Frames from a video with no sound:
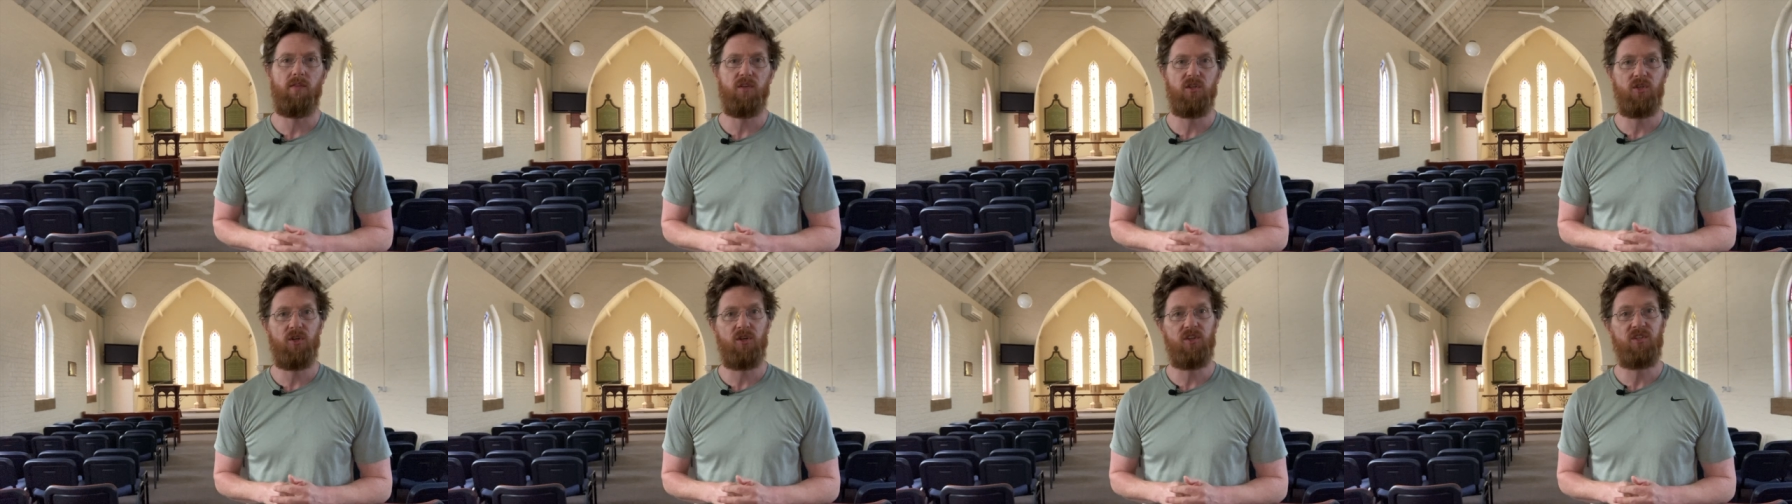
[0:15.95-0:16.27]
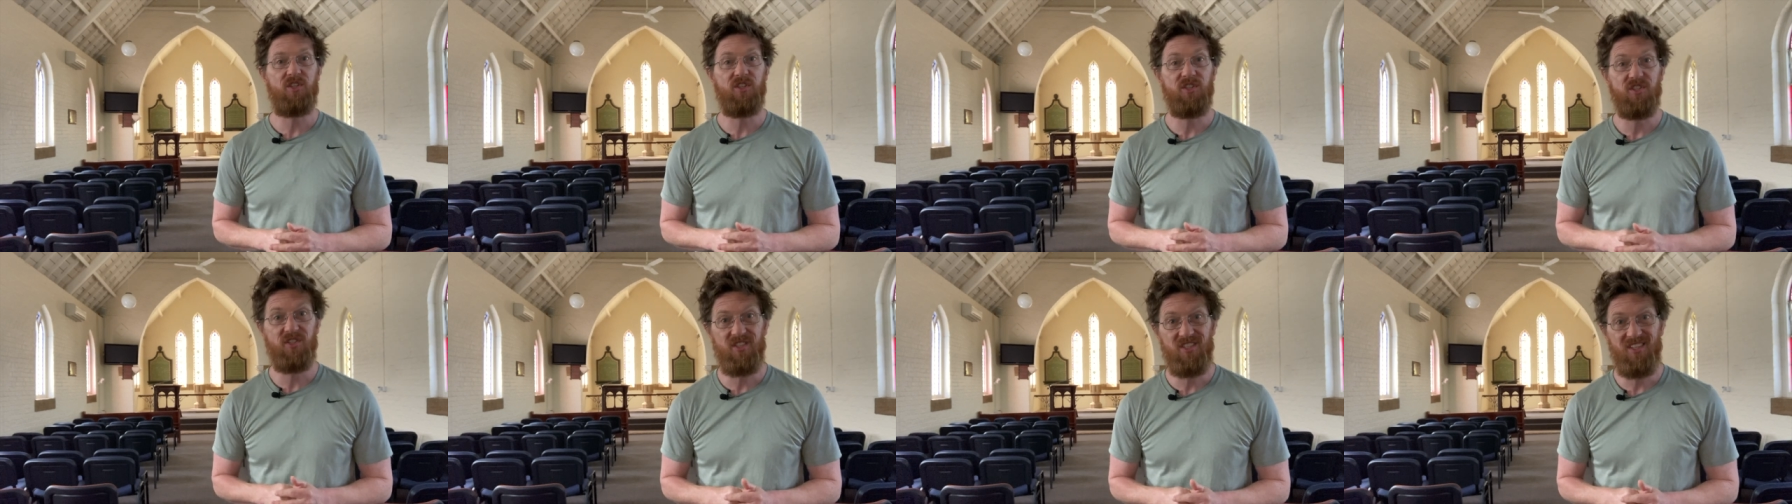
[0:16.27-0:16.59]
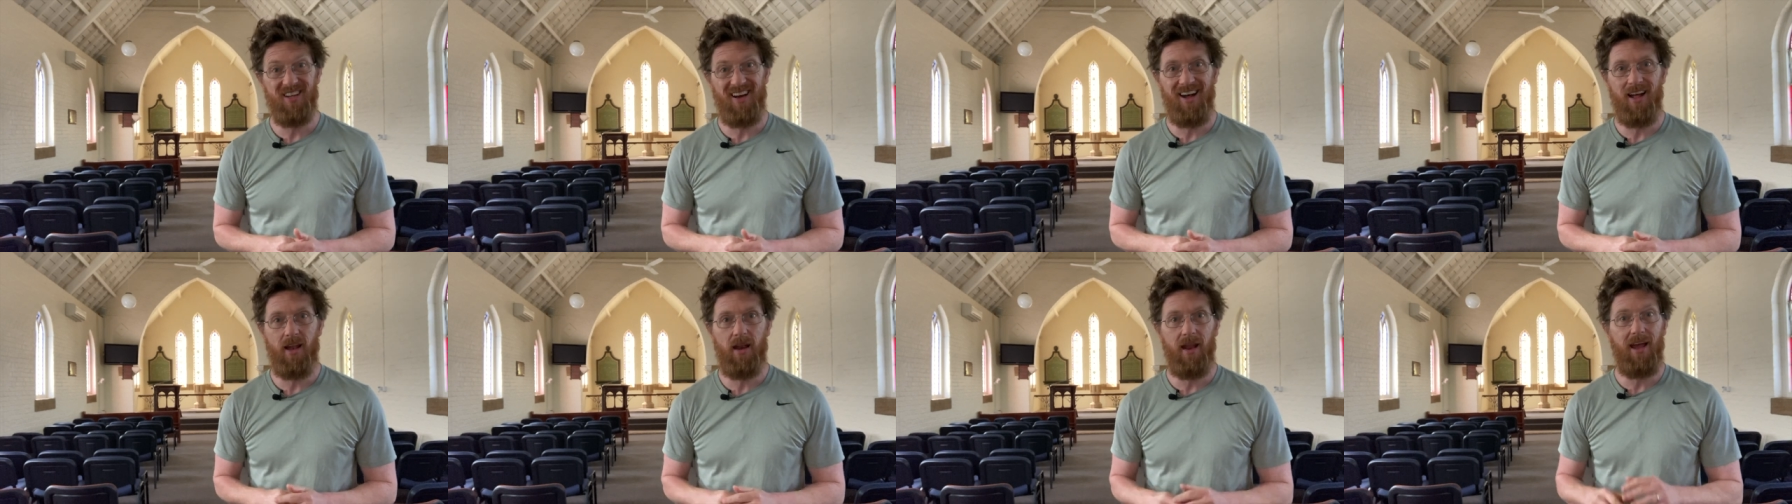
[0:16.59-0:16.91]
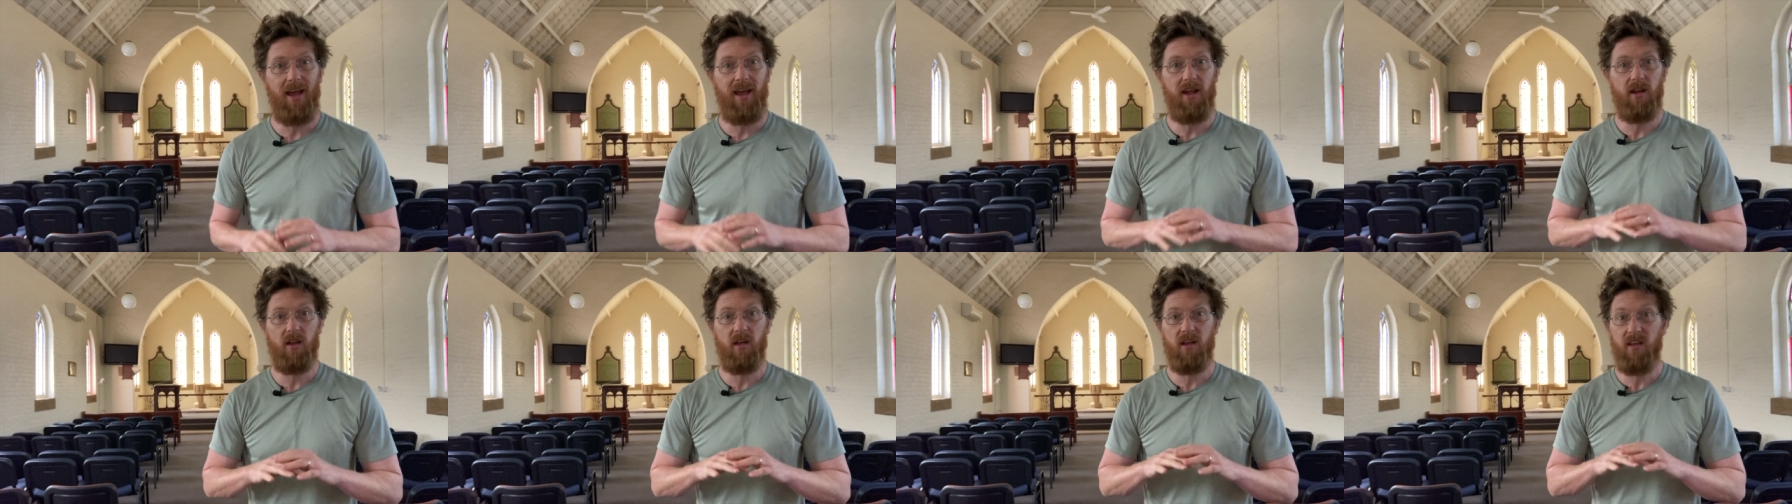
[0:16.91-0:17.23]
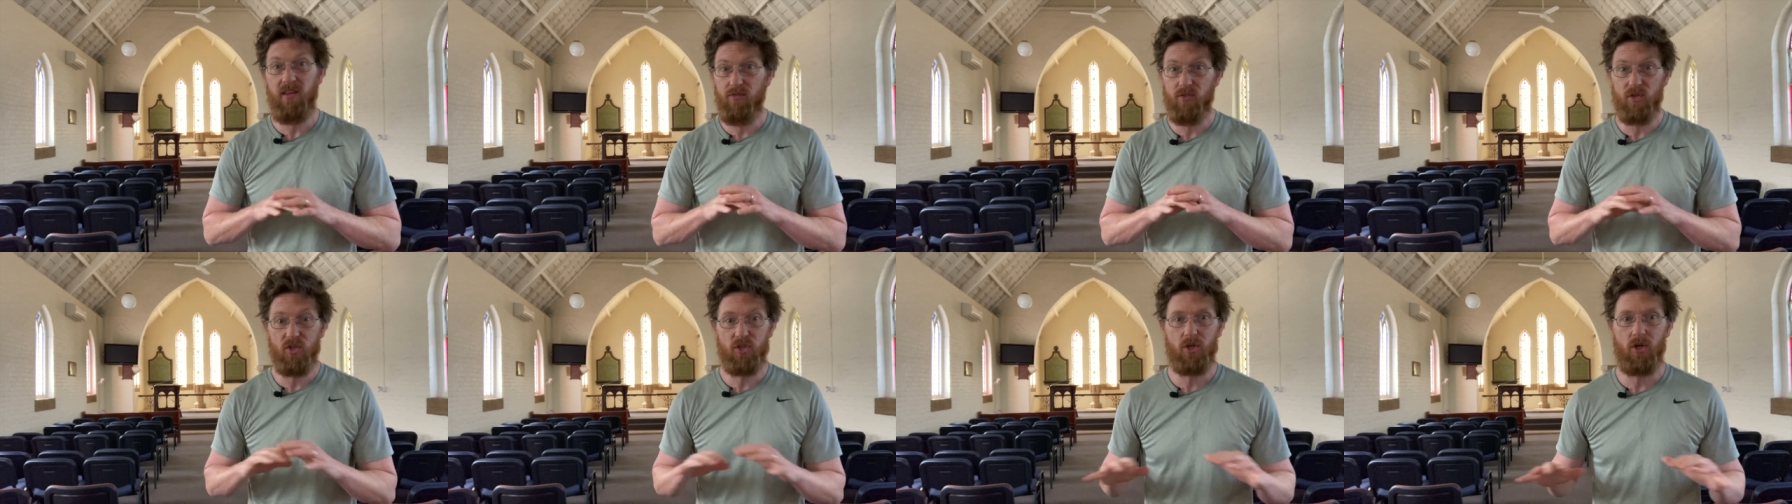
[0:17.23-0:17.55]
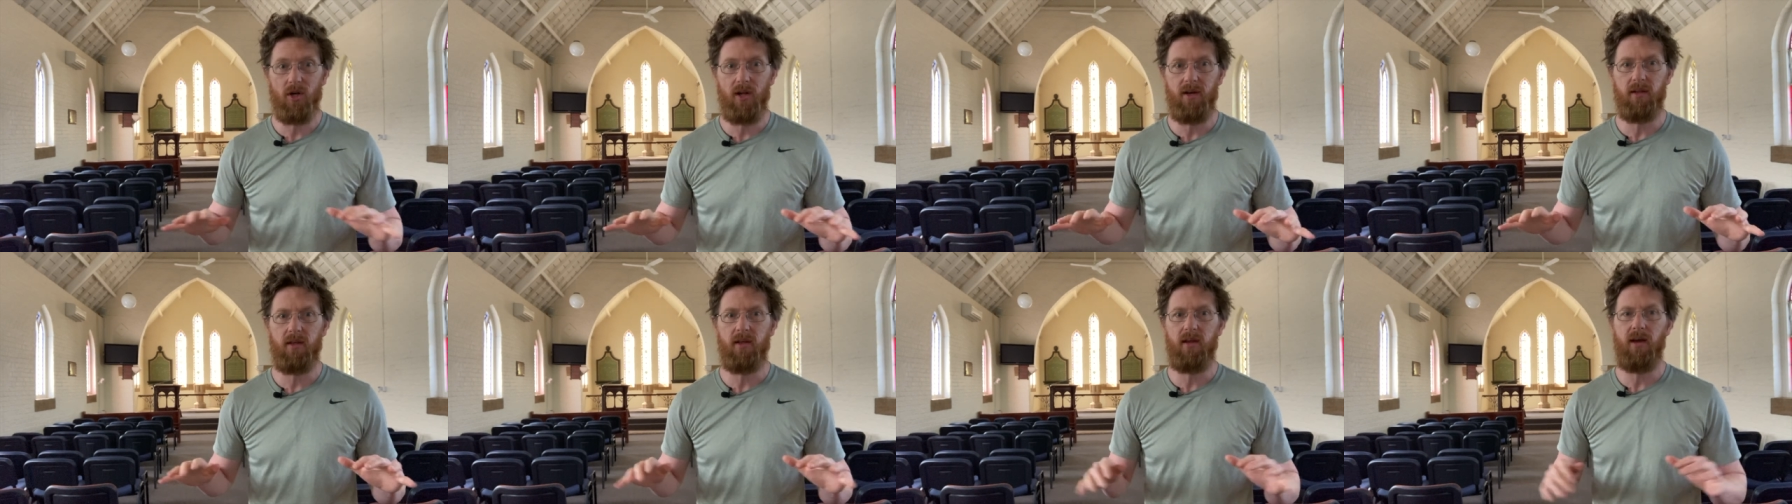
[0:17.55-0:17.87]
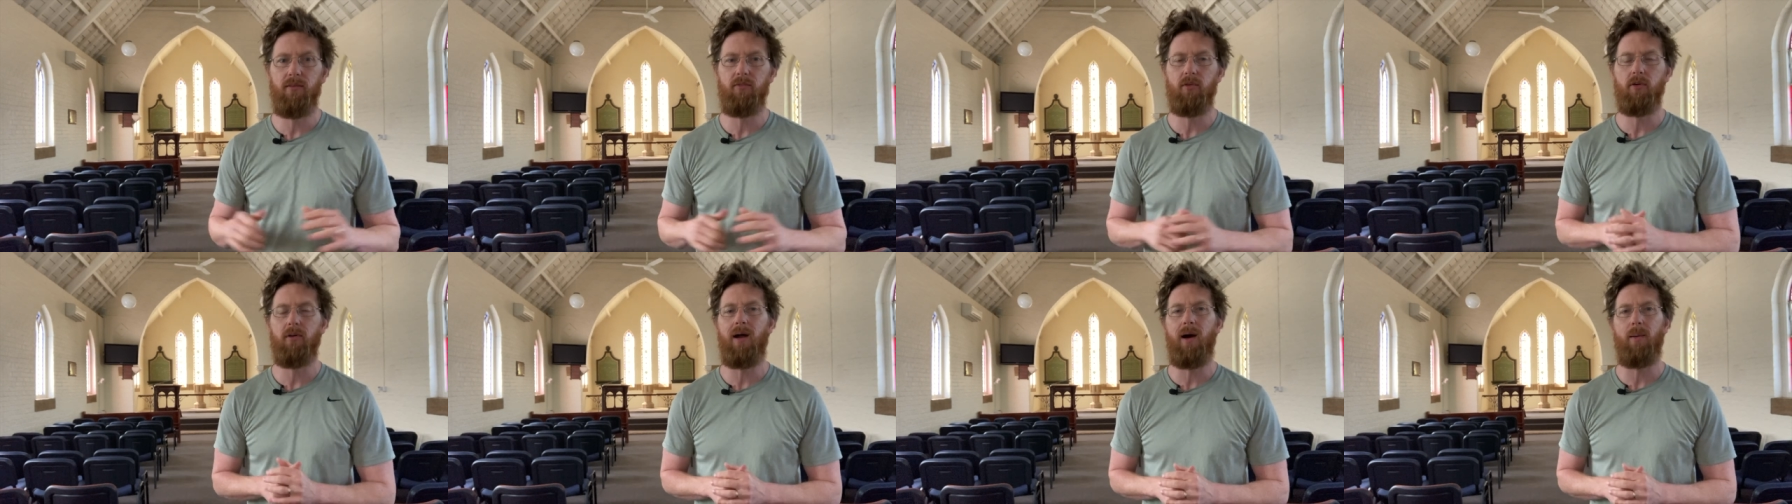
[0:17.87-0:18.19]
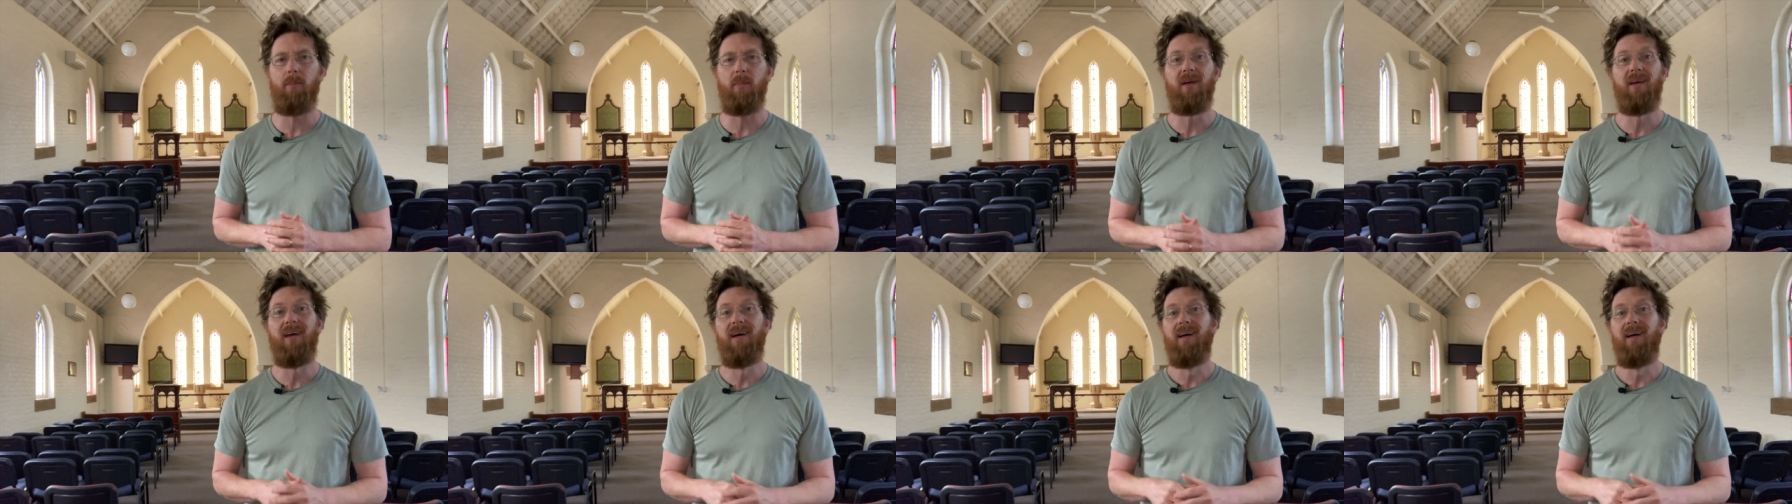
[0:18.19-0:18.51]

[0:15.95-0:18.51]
the church has done and even tried to cover up.